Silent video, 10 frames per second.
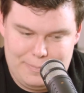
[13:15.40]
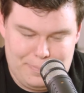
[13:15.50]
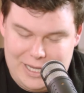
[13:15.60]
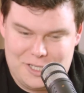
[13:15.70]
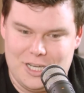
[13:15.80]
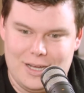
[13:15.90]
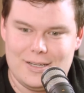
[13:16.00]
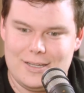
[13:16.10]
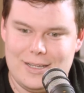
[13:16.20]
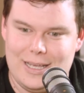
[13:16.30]
picture
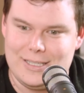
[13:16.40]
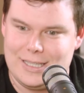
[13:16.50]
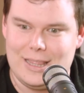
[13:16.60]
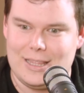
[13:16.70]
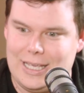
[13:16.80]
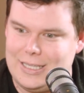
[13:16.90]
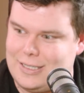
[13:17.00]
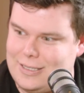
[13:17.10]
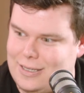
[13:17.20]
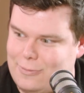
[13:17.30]

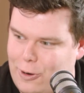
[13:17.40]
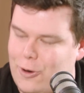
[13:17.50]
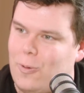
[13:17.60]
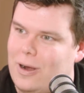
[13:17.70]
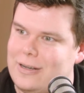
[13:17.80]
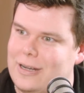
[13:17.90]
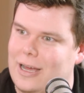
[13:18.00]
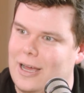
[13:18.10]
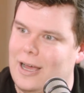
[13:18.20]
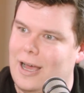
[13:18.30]
is Rogue One
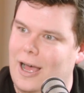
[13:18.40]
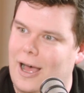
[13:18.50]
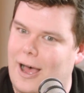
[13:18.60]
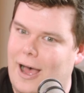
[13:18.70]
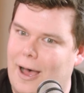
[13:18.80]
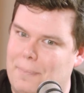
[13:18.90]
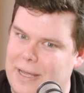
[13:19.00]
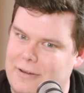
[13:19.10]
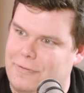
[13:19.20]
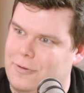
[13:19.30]
a
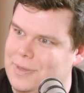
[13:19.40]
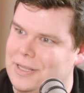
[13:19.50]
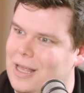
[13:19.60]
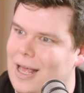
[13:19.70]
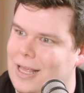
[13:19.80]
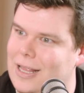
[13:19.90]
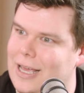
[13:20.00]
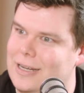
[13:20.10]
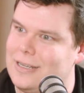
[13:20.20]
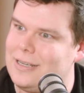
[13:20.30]
better film than La La Land.